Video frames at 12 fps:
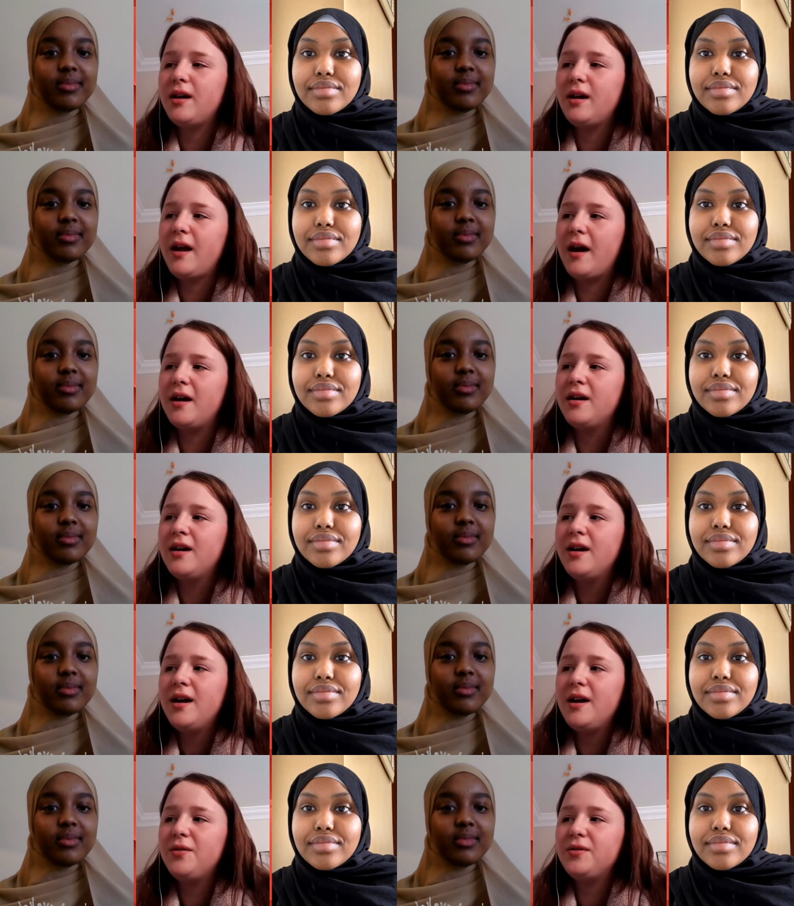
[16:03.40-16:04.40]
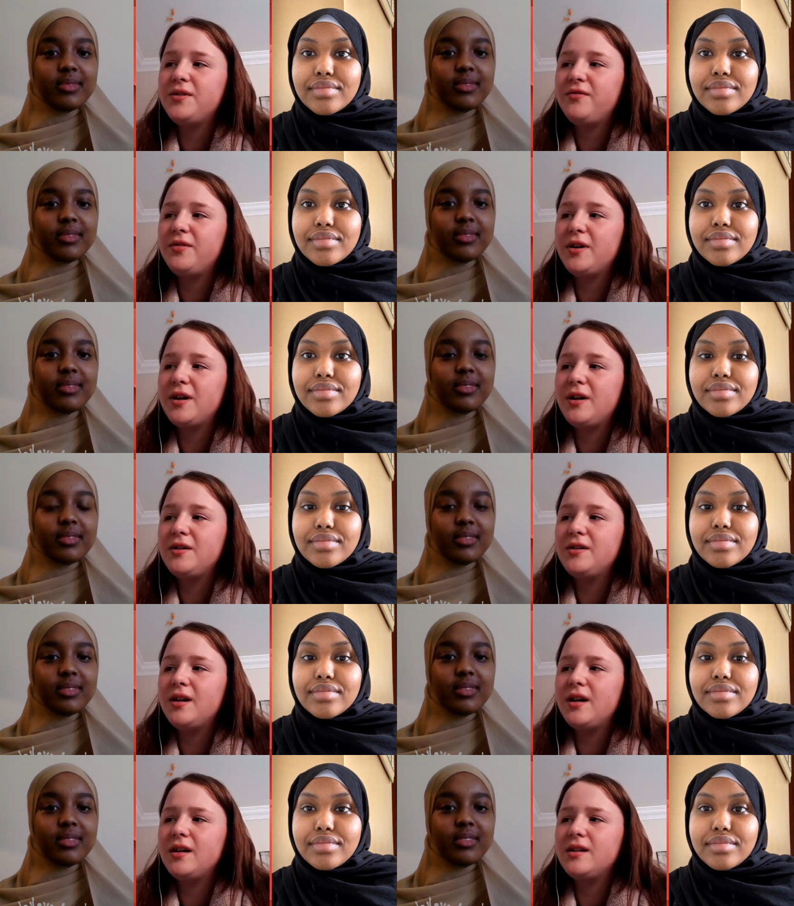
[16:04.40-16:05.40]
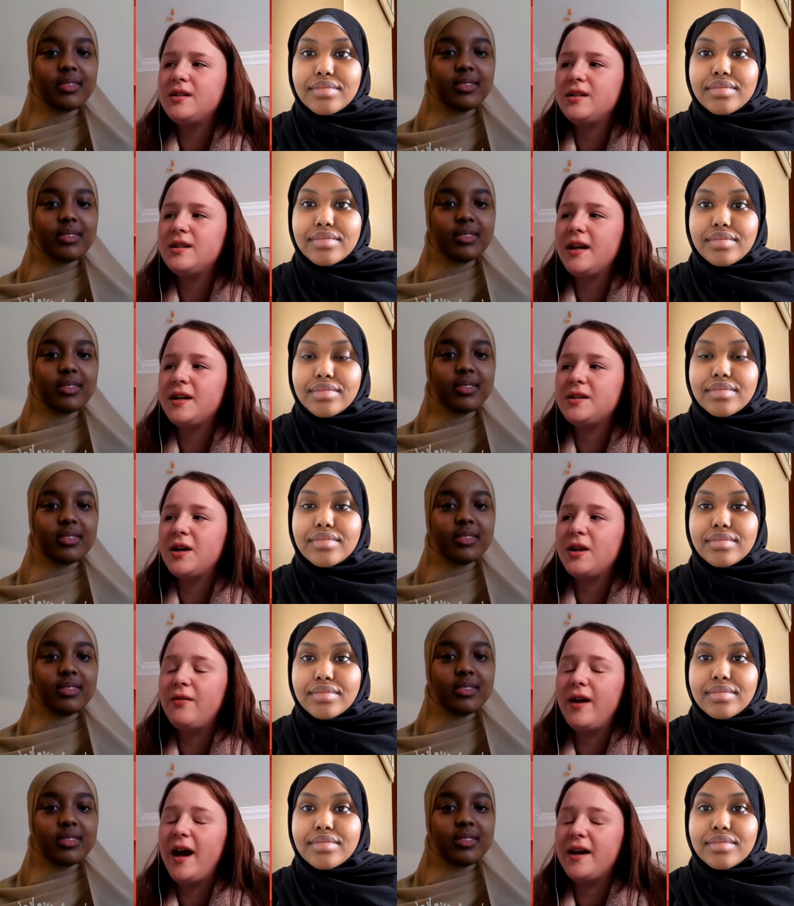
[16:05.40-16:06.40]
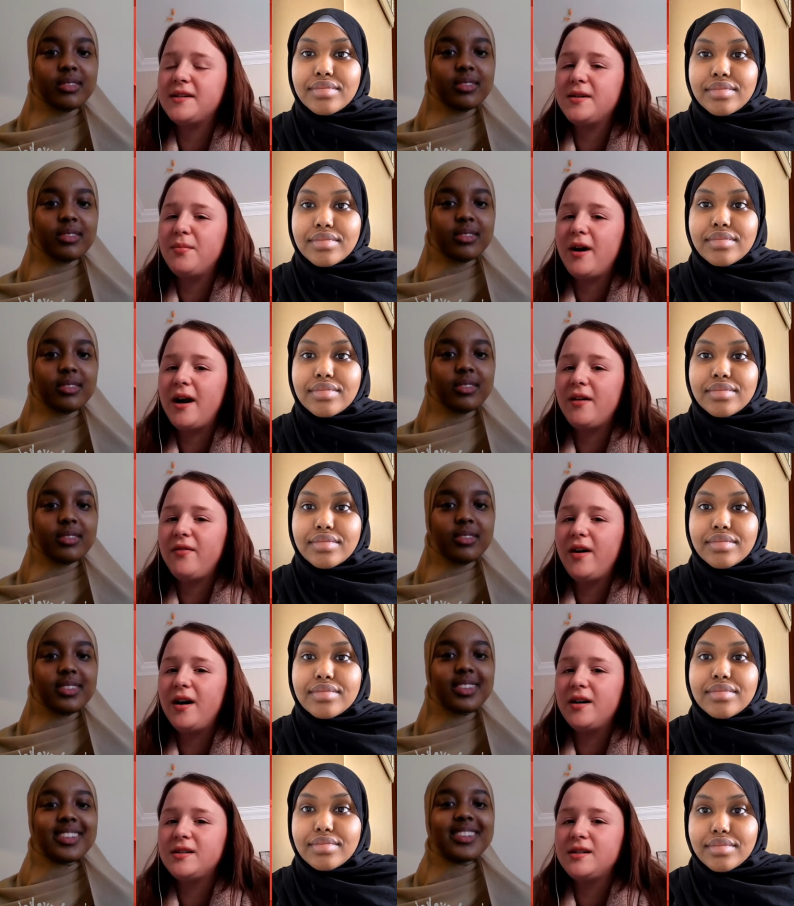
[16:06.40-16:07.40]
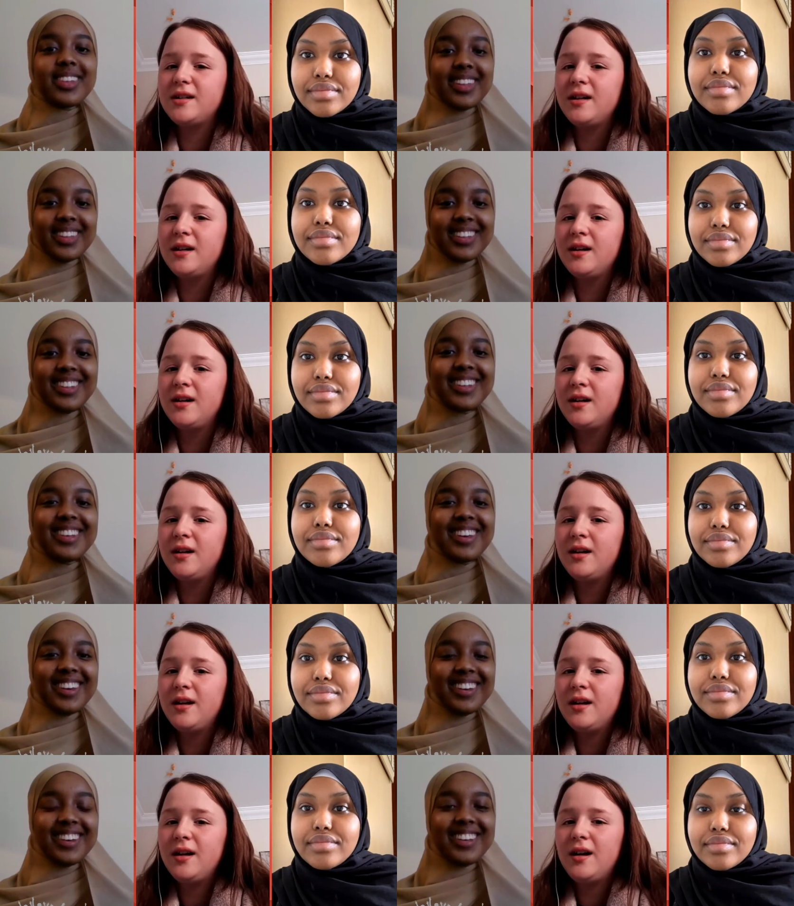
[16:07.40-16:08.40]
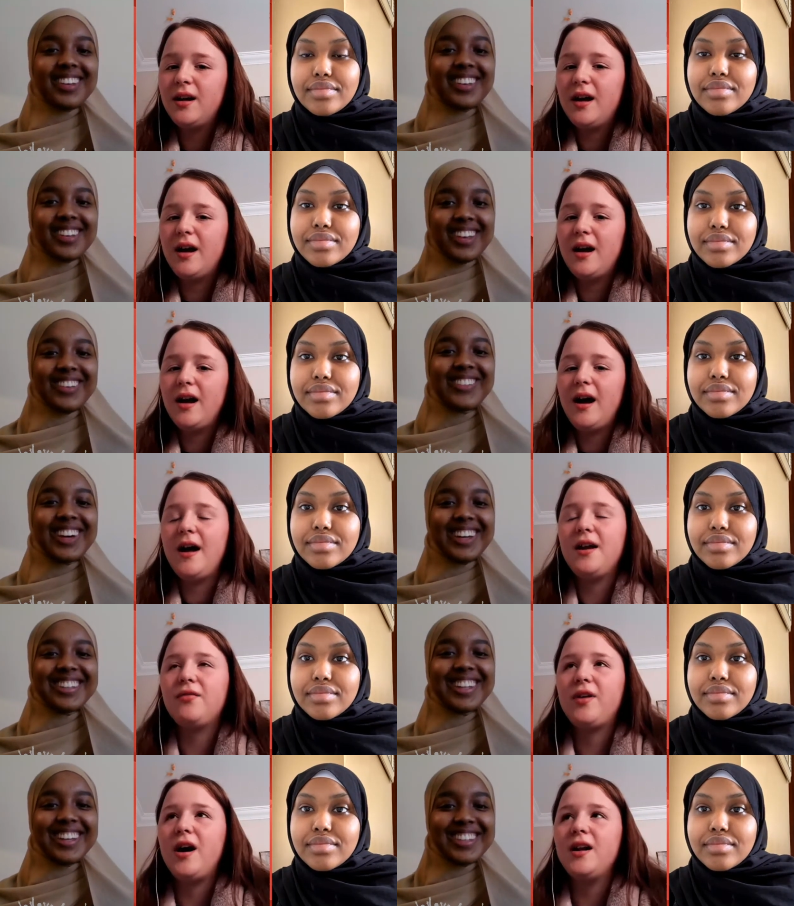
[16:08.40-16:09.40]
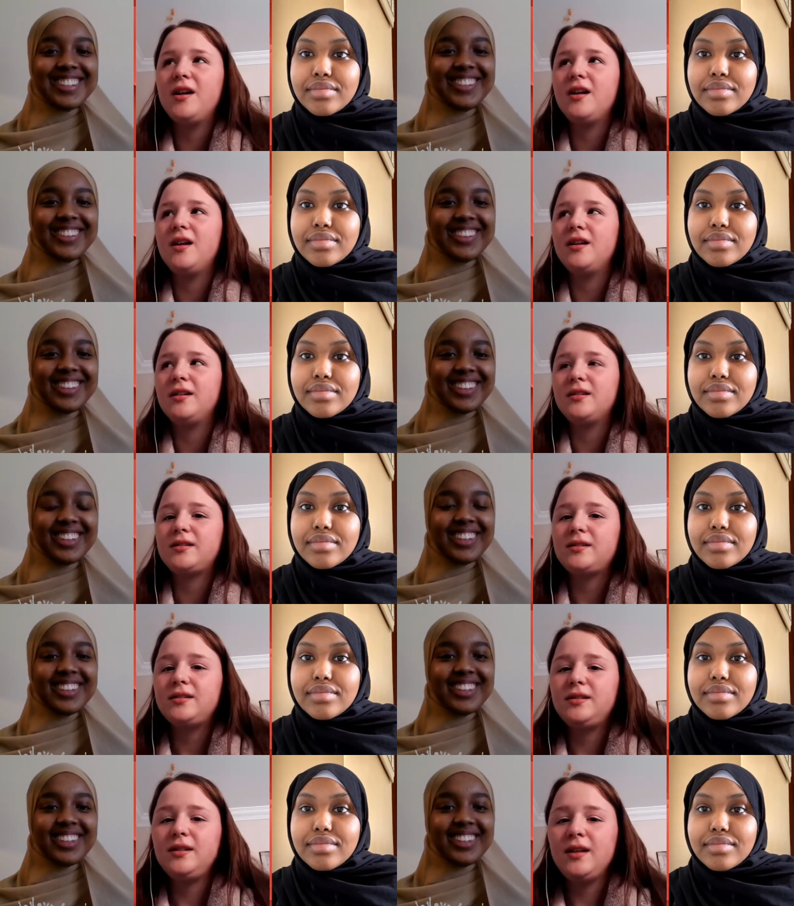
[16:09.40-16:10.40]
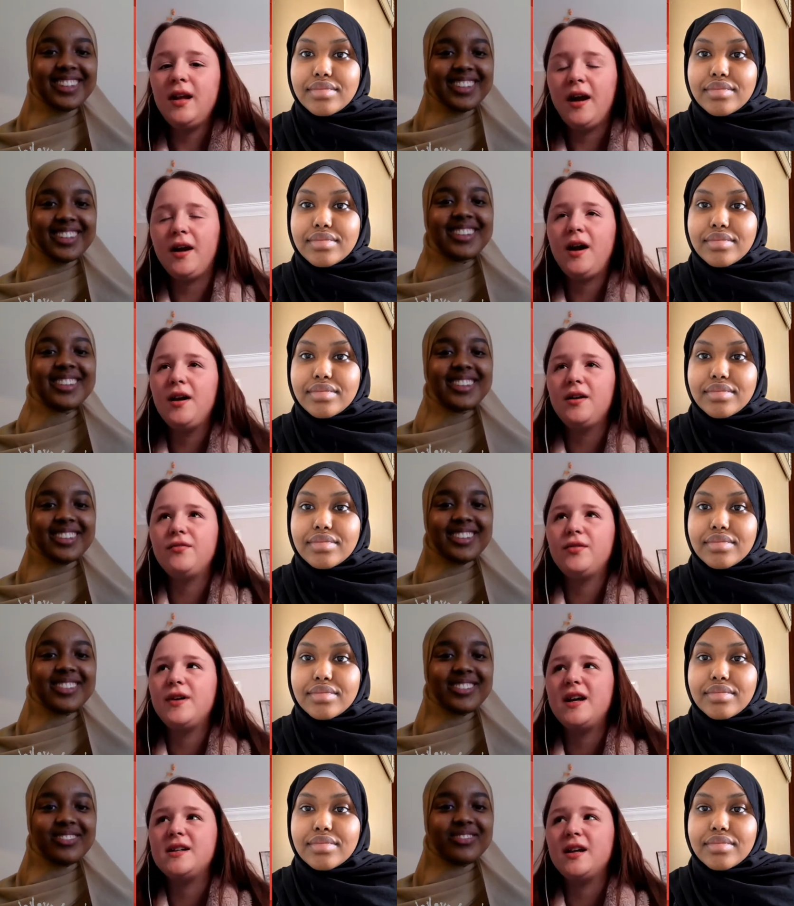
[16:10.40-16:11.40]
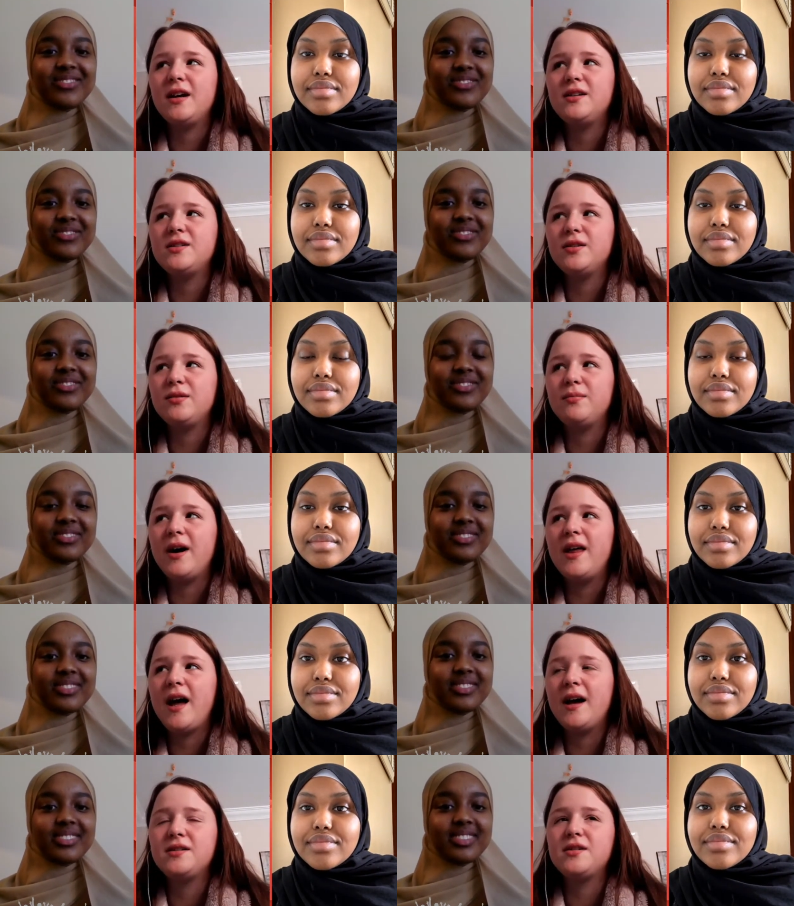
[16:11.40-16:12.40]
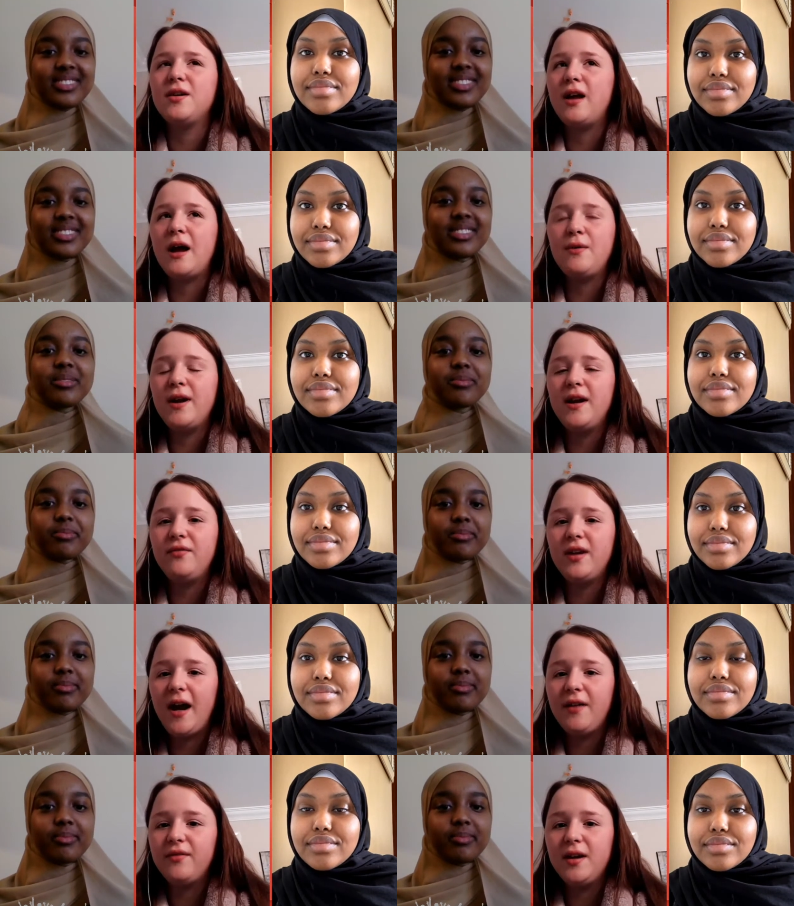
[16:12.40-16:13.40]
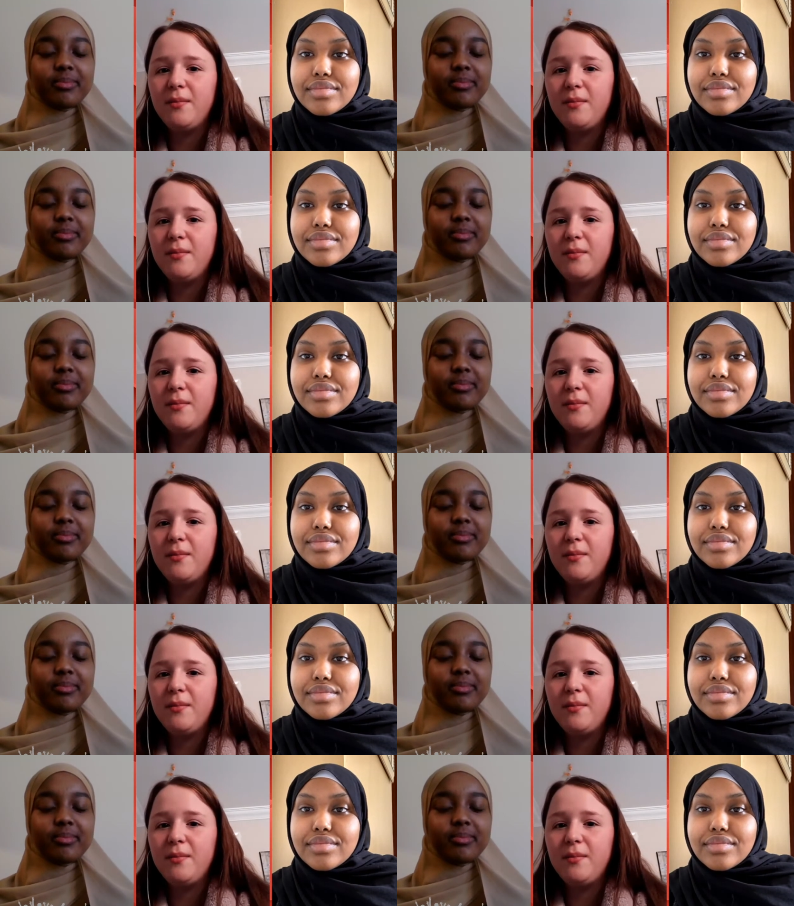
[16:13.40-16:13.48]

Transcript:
Speaker 1: yeah, in order for a glow stick to glow, it has to break first.
Speaker 2: Yeah, mm-hmm. I've and I've
Speaker 1: kind of, I kind of always like stuck by that. So like whenever you're having a